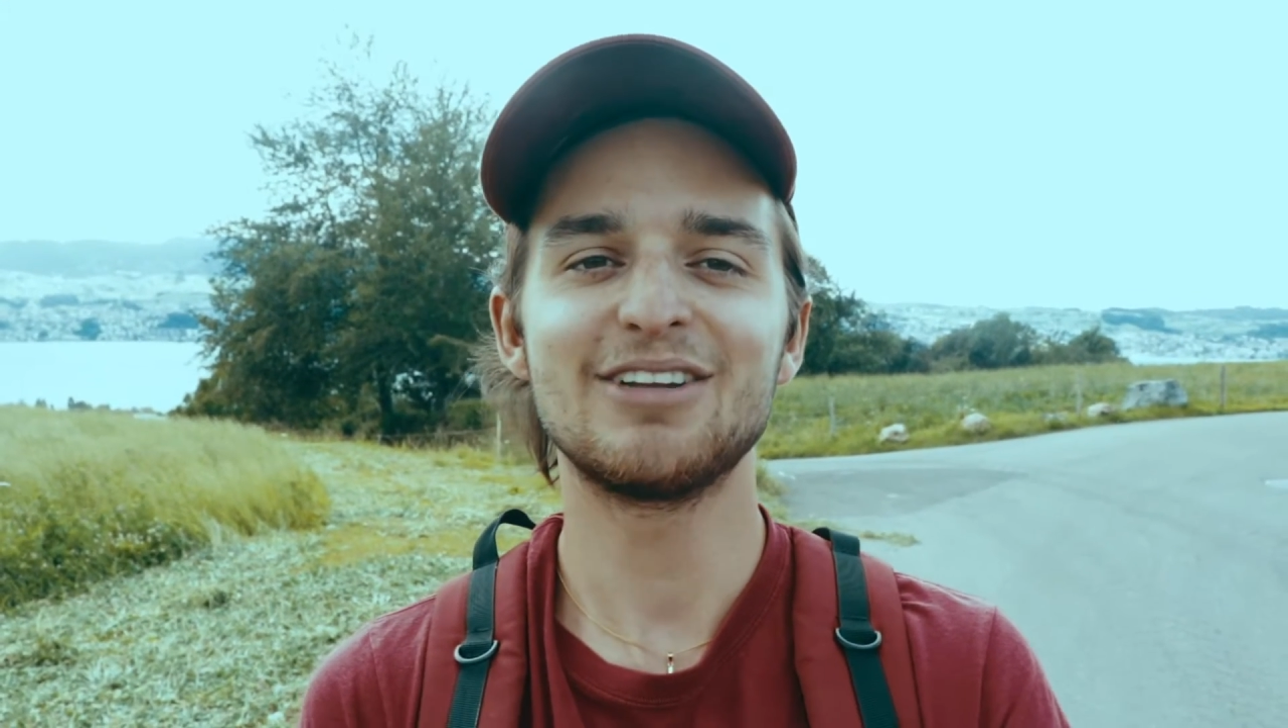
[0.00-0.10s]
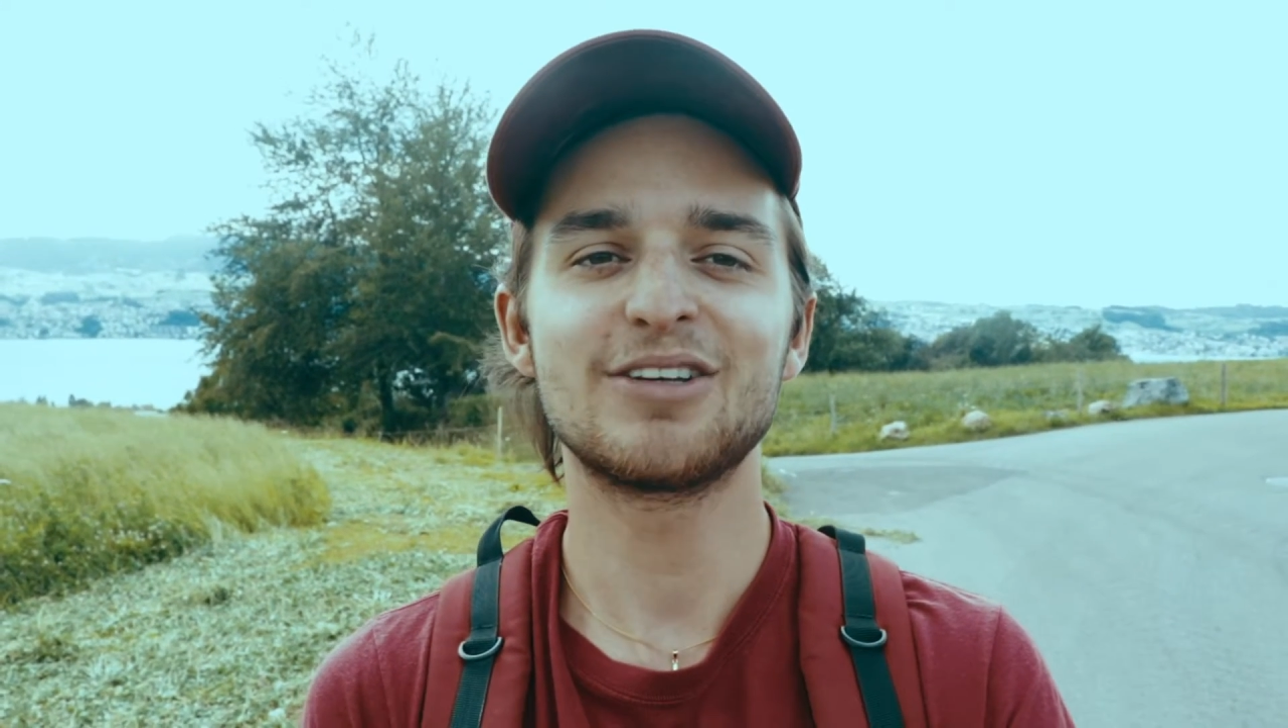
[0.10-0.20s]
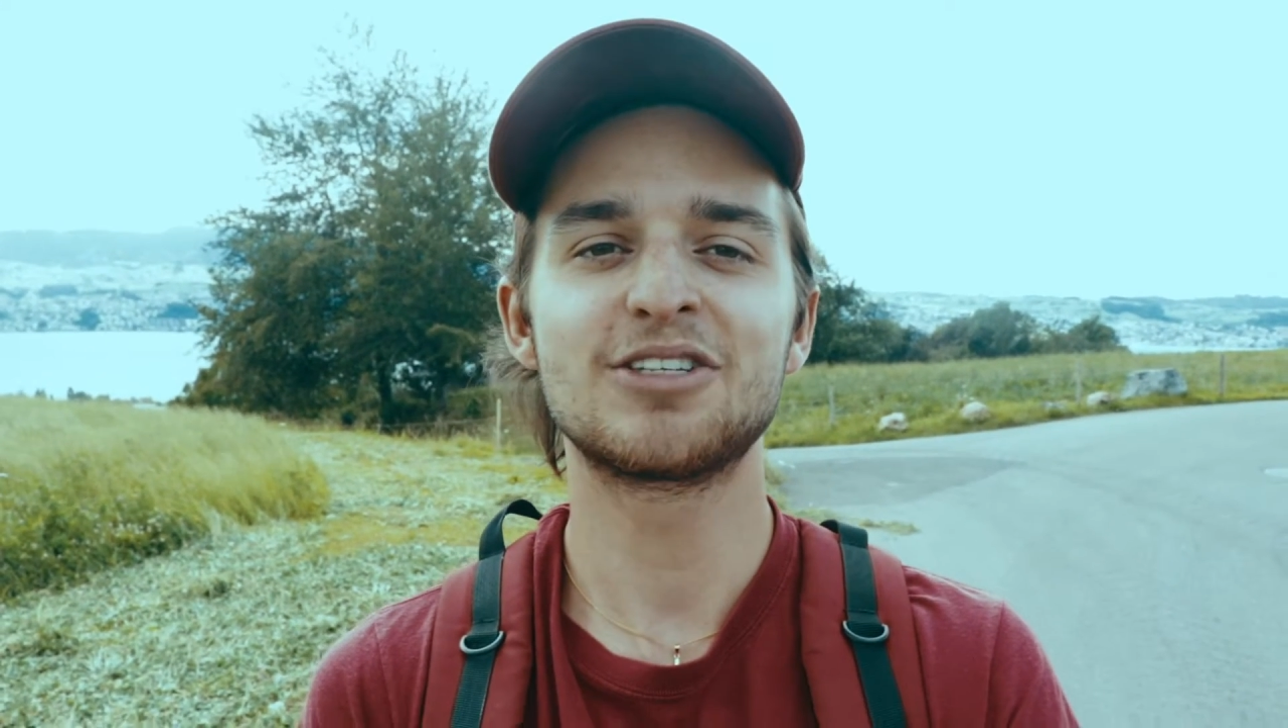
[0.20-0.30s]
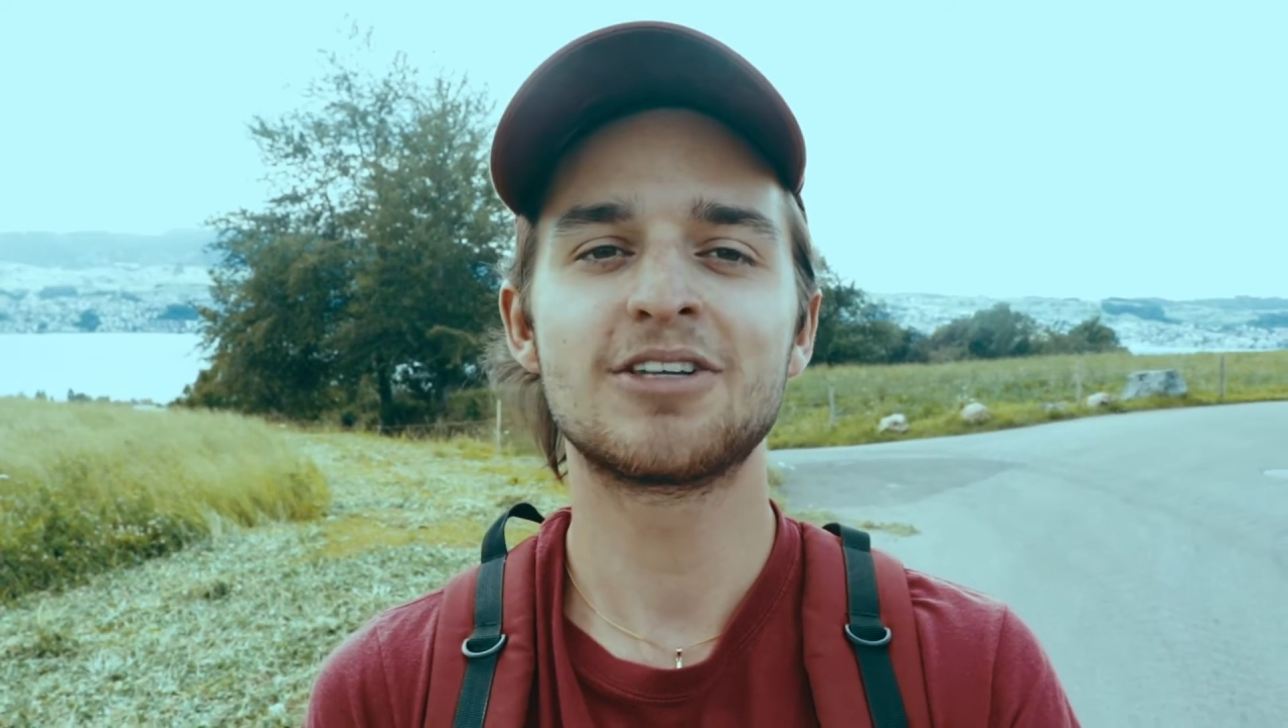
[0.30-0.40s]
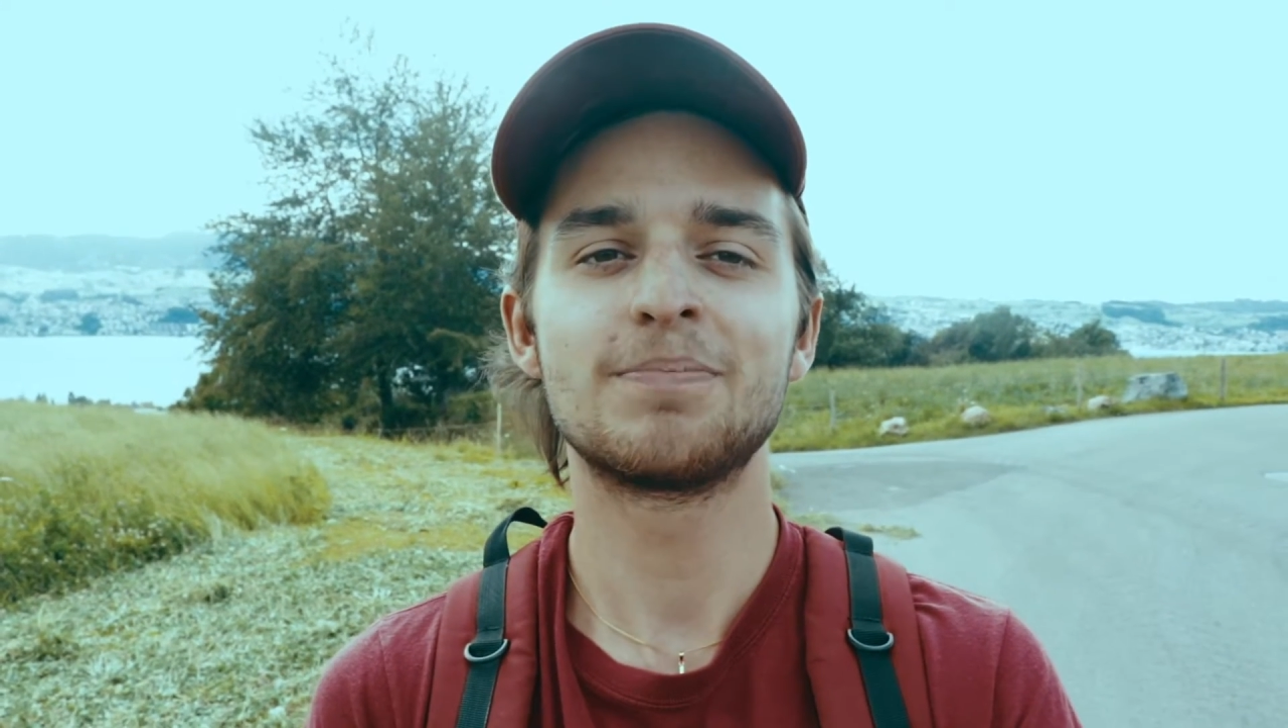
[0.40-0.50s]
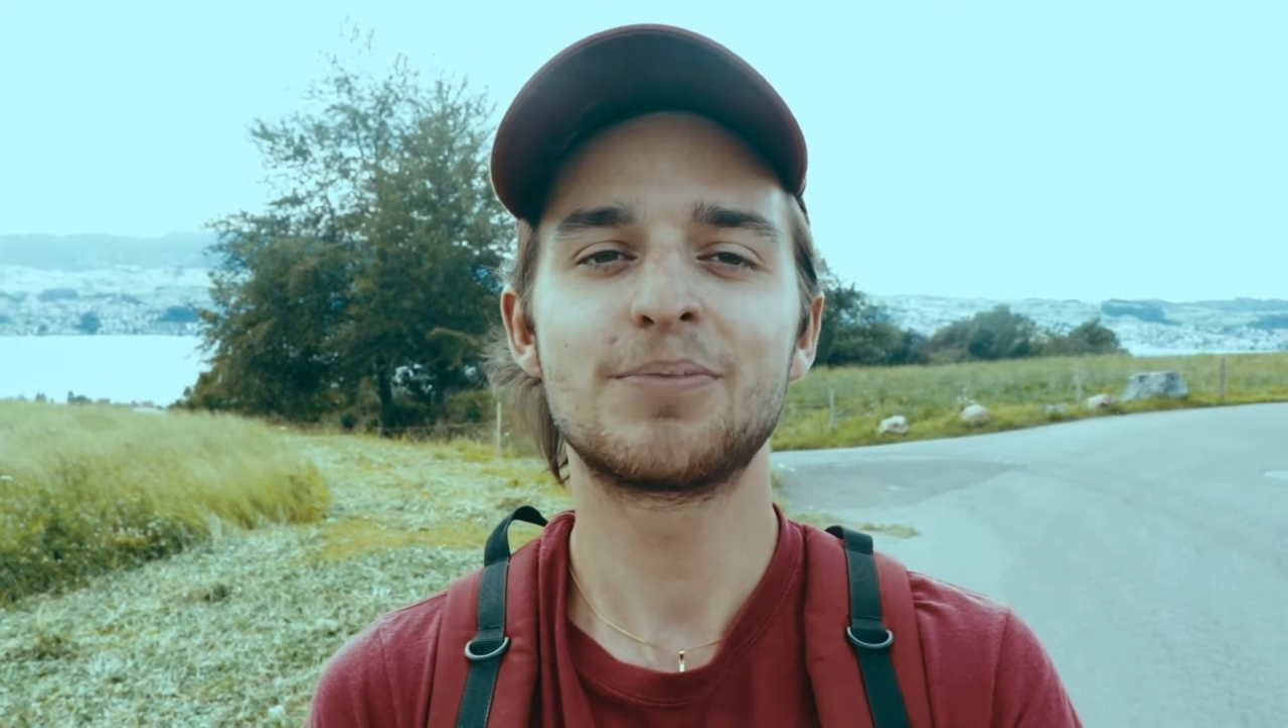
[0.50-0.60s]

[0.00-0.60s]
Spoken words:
looks